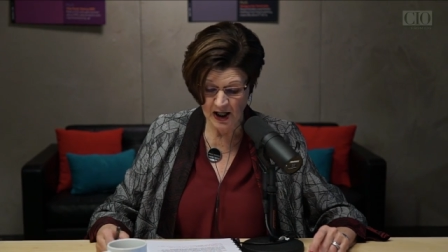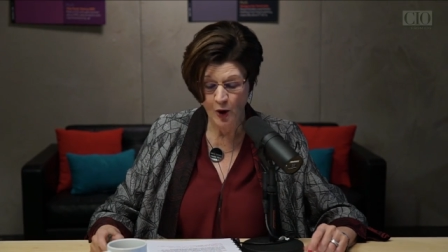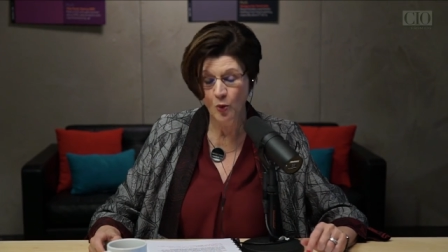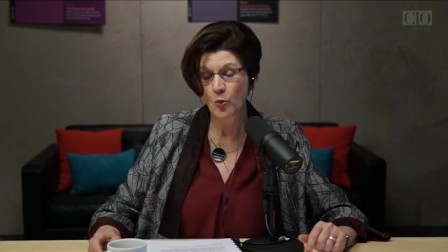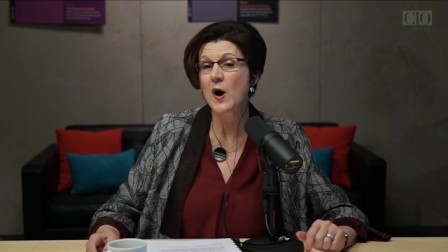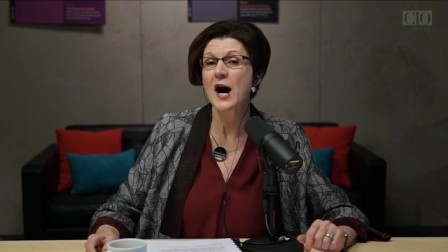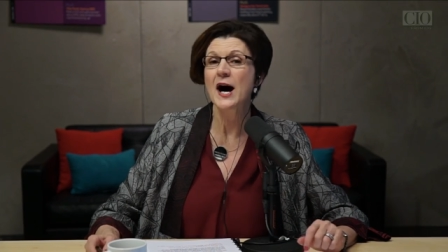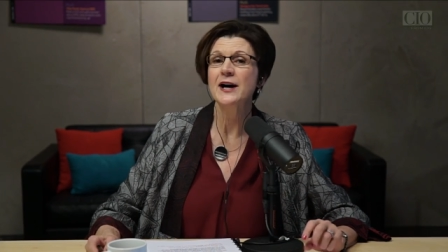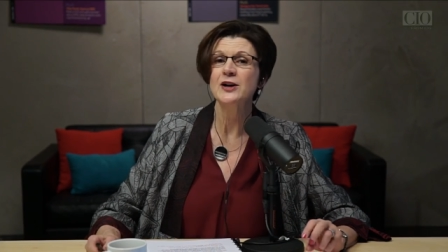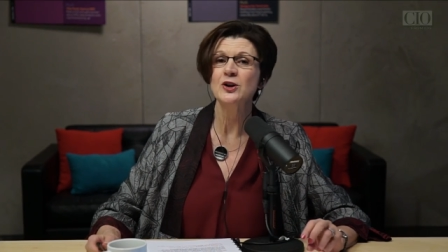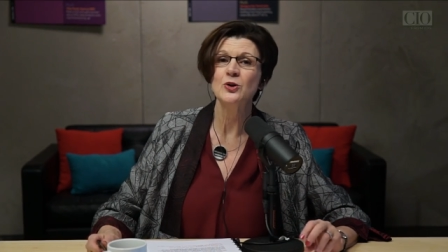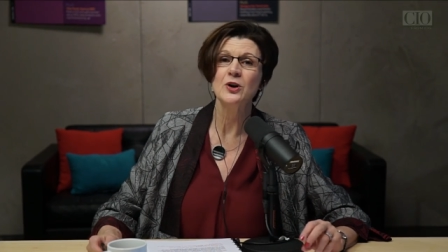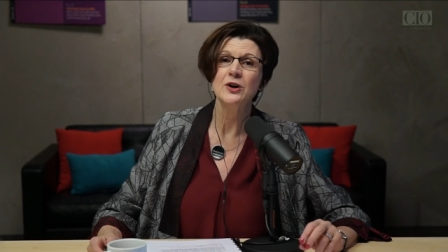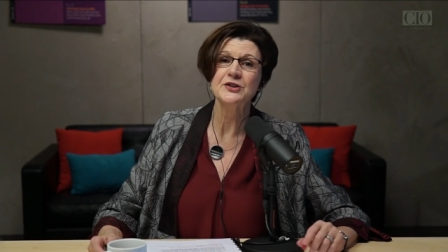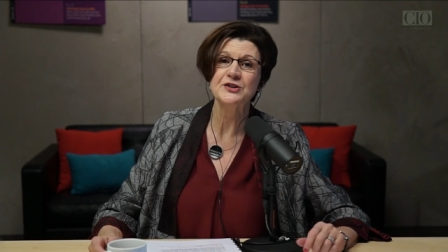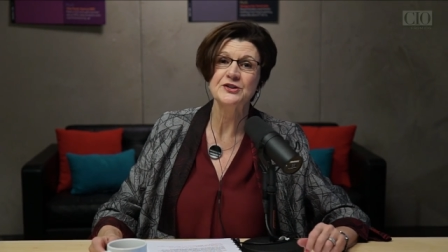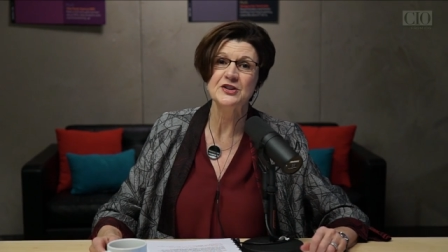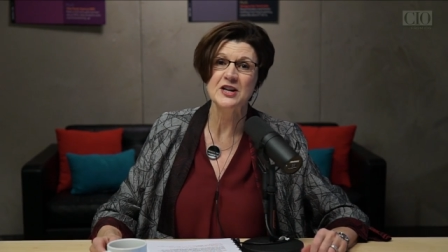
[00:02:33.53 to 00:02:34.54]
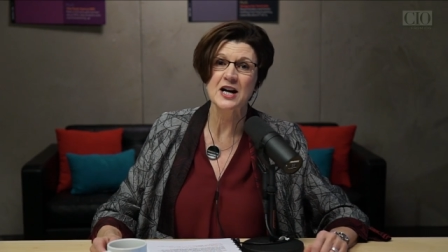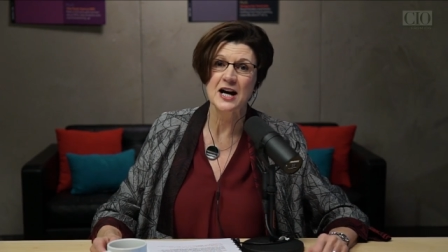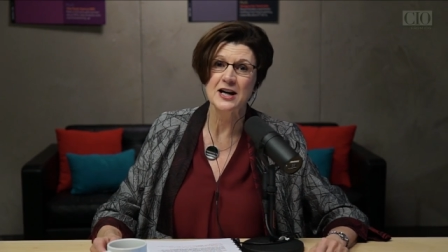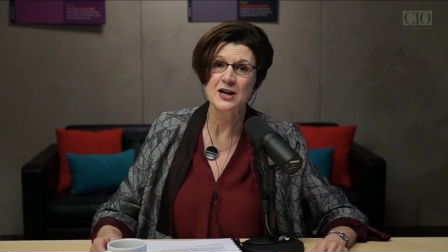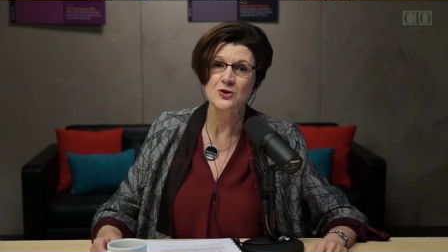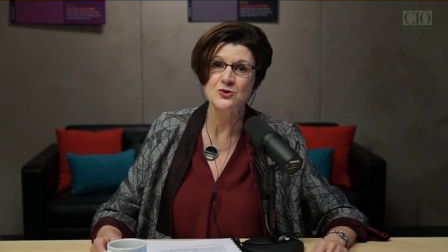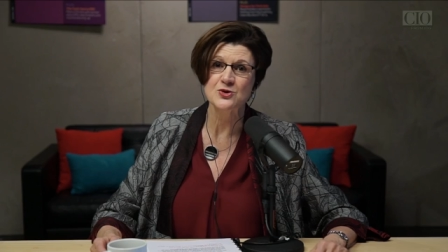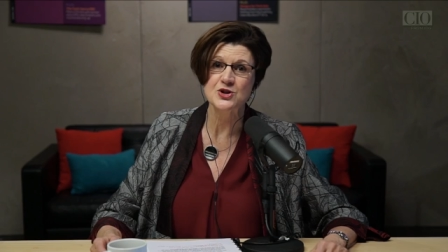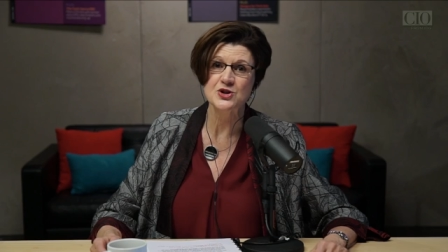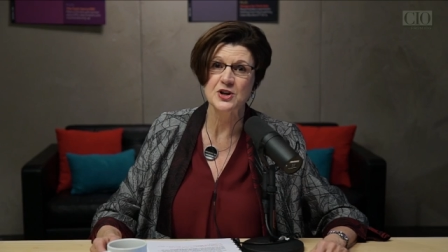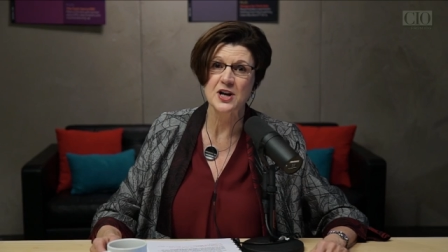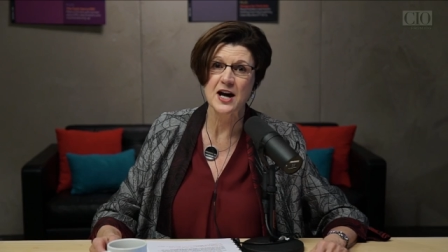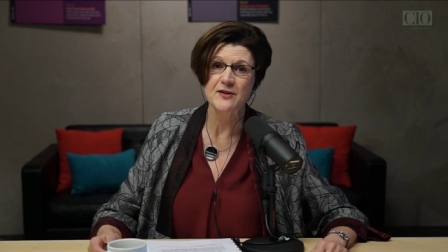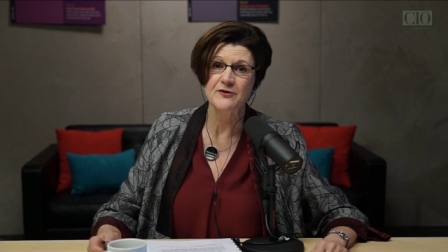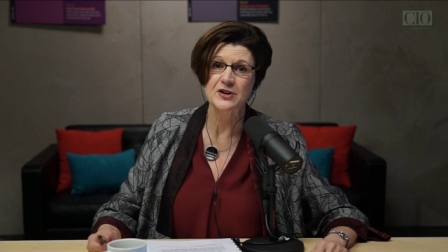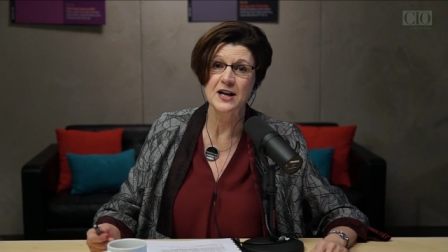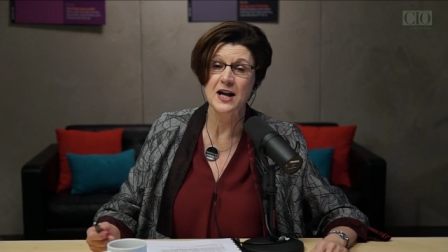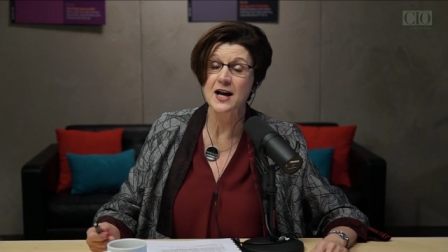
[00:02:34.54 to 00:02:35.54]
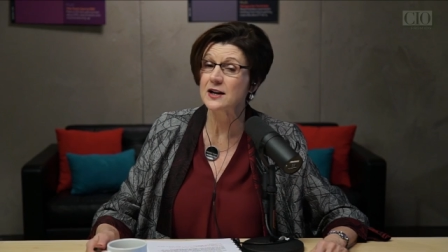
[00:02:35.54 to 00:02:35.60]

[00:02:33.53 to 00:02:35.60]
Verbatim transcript: why all CIOs should have an